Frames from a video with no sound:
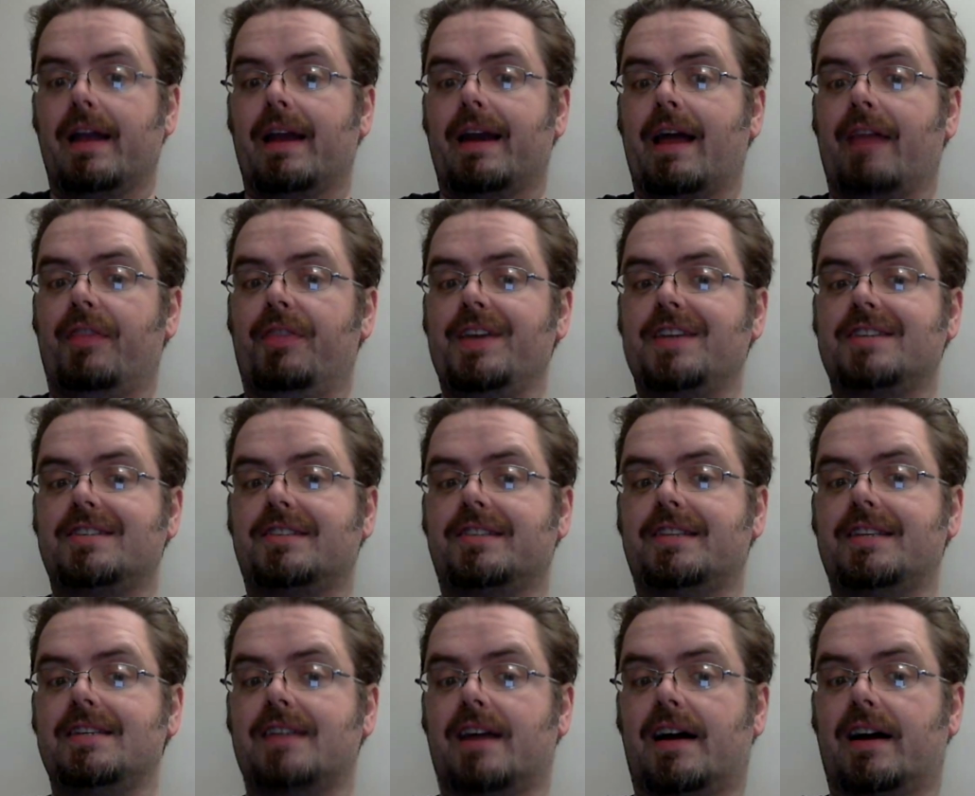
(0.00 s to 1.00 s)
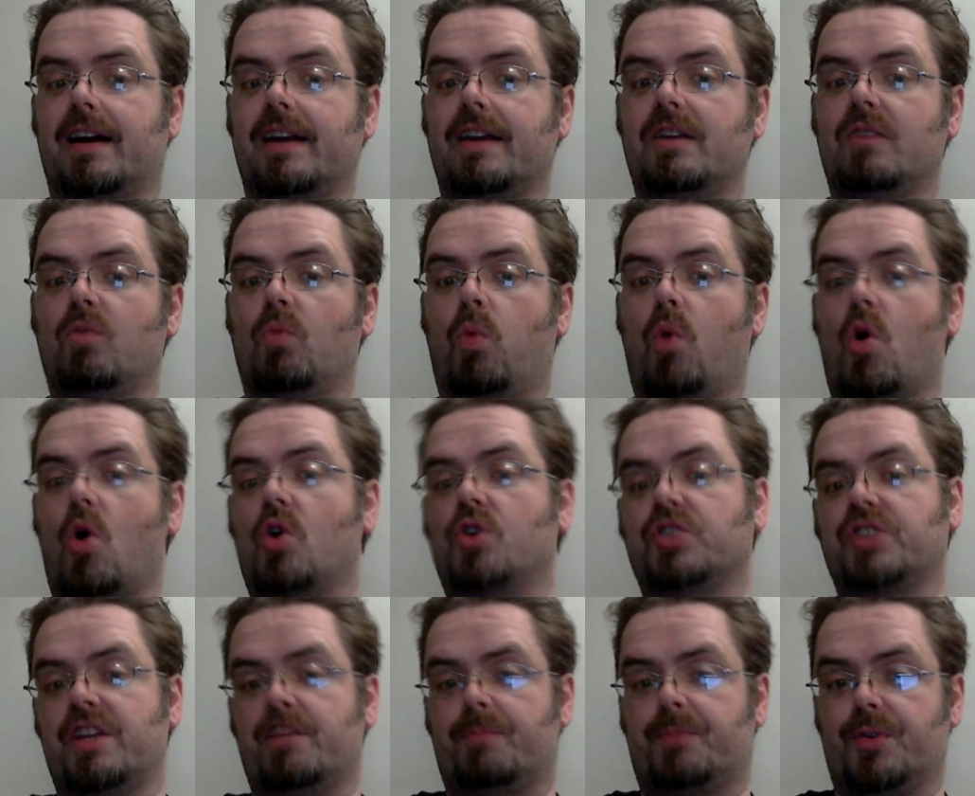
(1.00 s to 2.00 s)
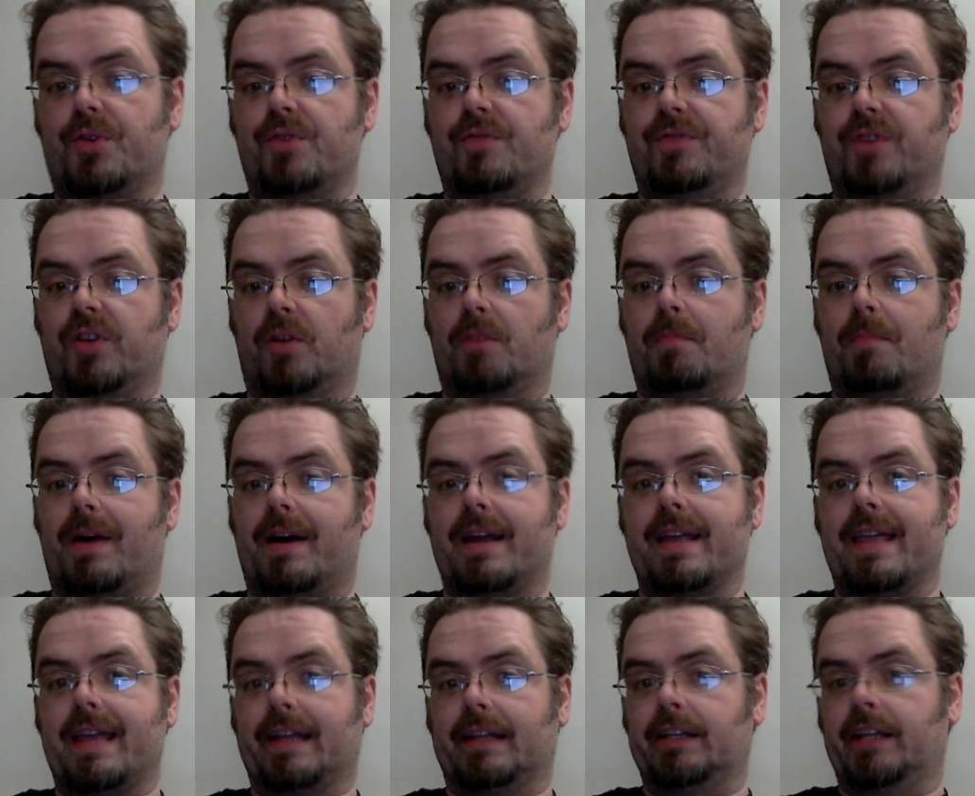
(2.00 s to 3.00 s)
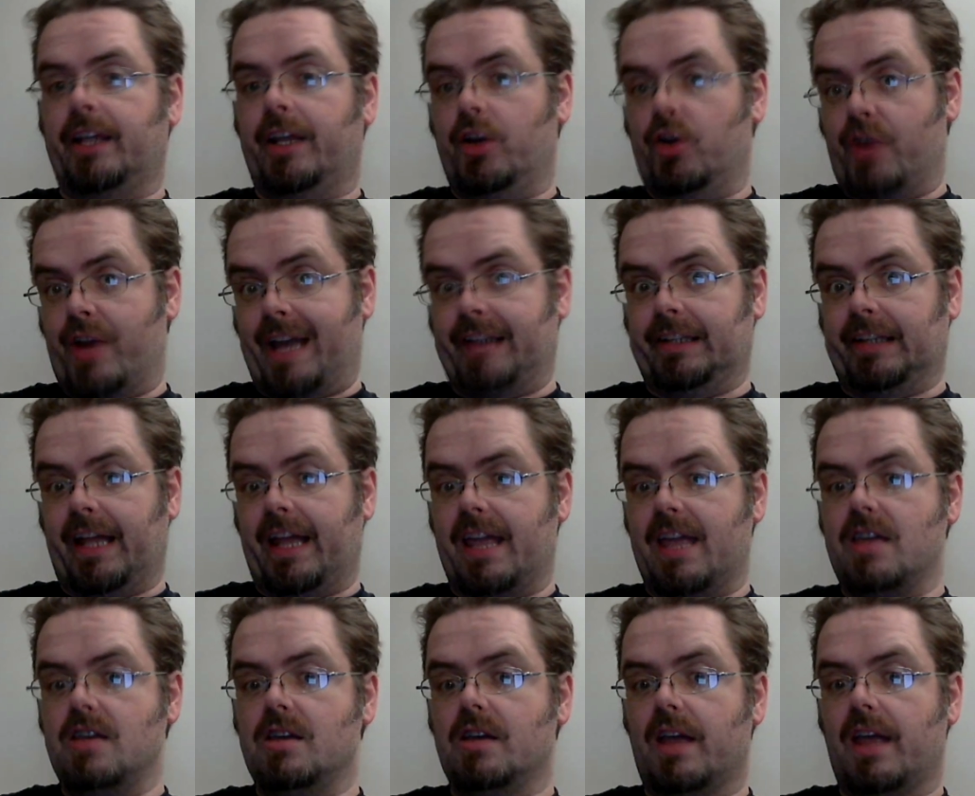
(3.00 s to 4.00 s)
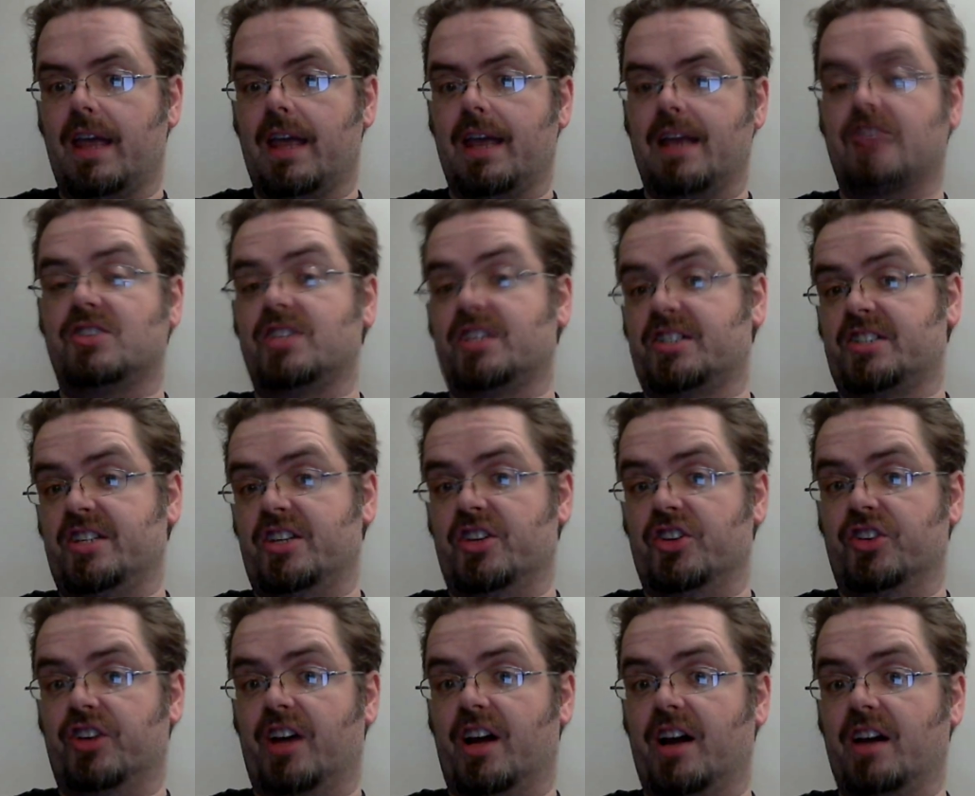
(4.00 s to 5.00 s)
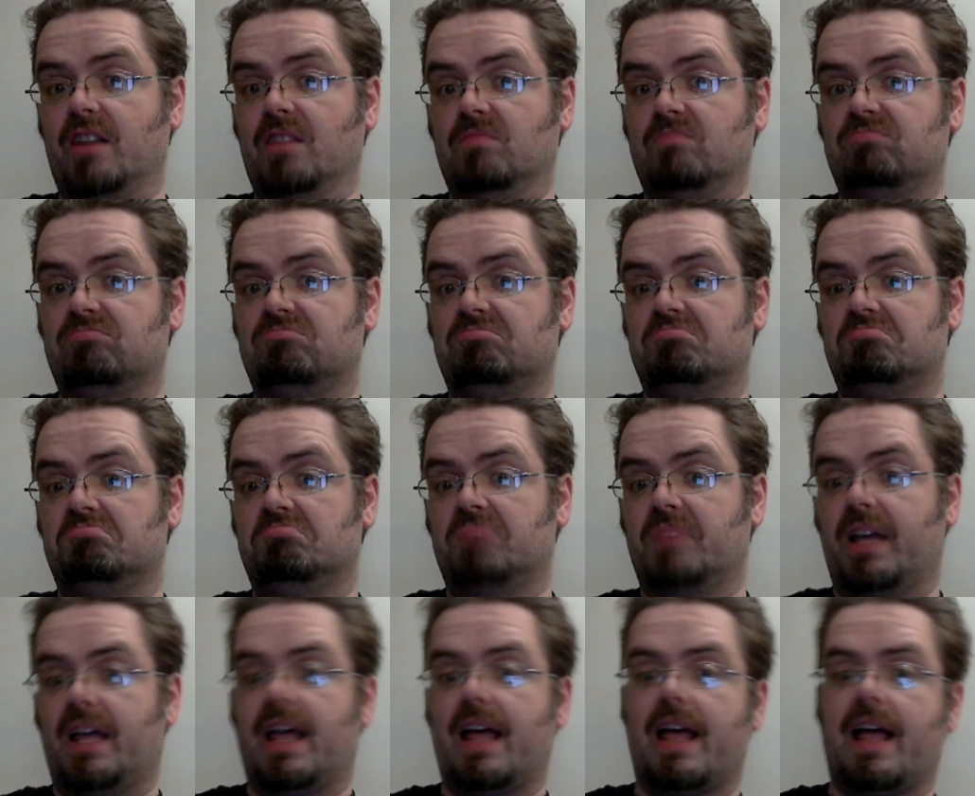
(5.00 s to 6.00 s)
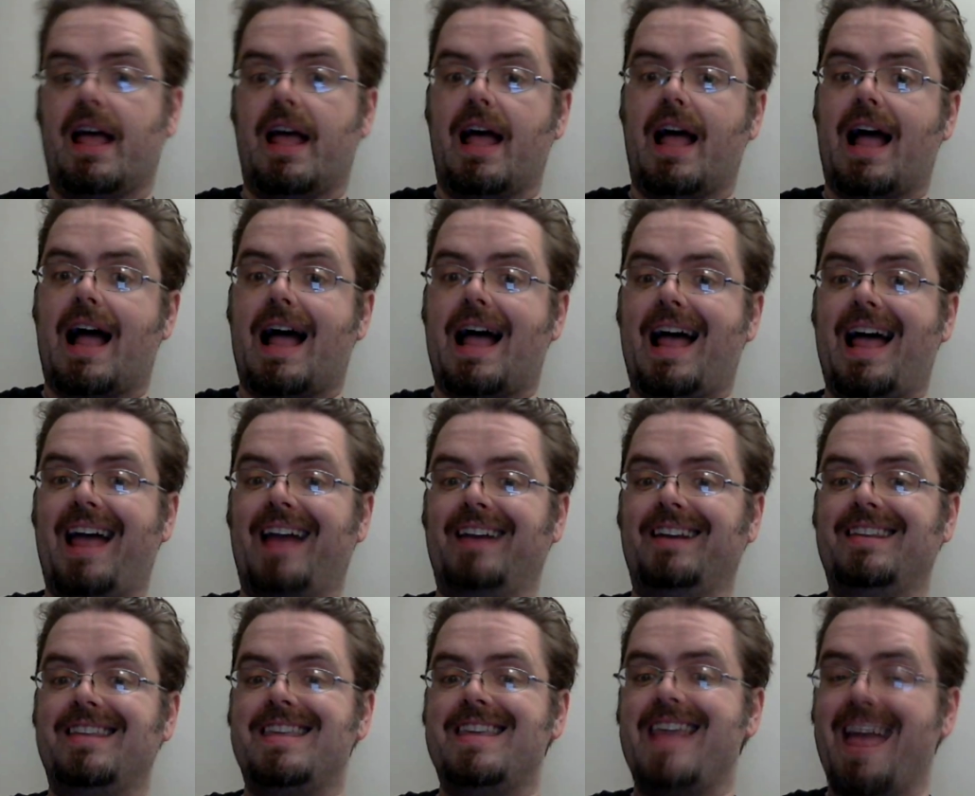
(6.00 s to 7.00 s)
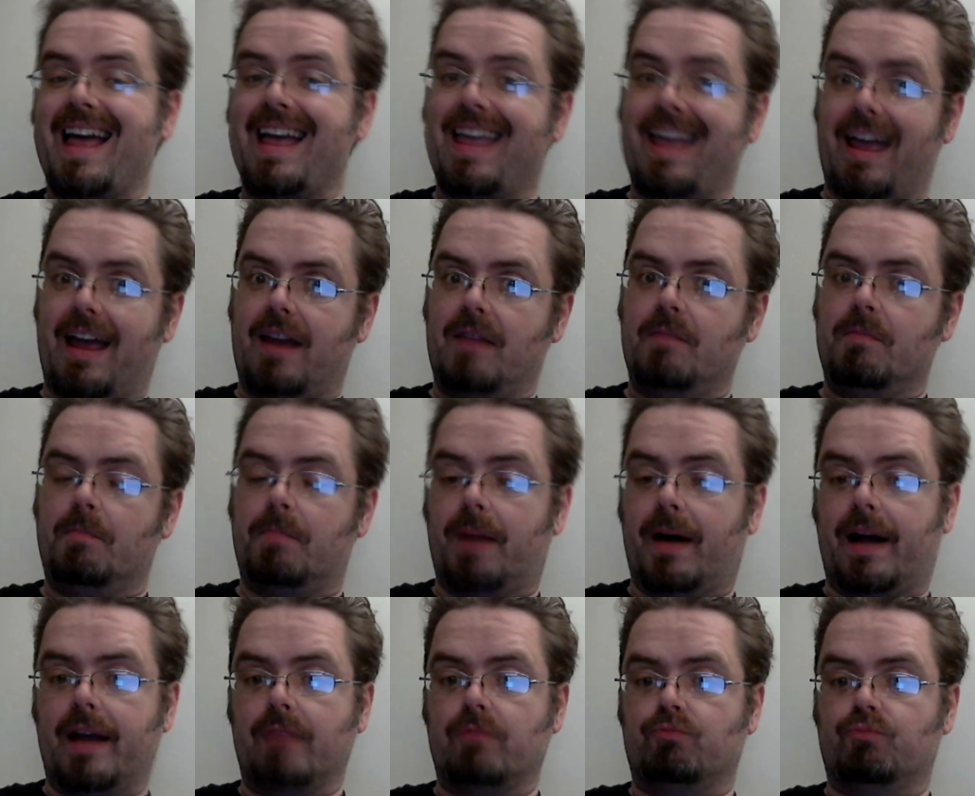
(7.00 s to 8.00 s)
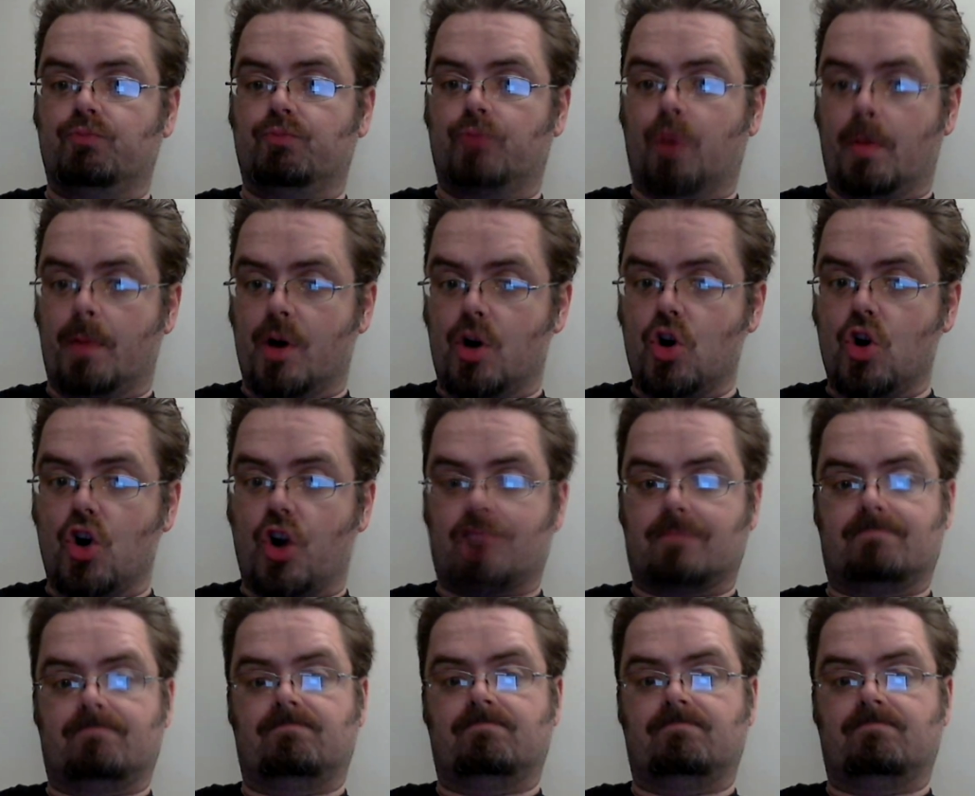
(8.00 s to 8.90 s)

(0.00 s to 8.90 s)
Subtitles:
Now, this design was improved on by Galileo Galilei in 1609, and yet again by Robert Hooke.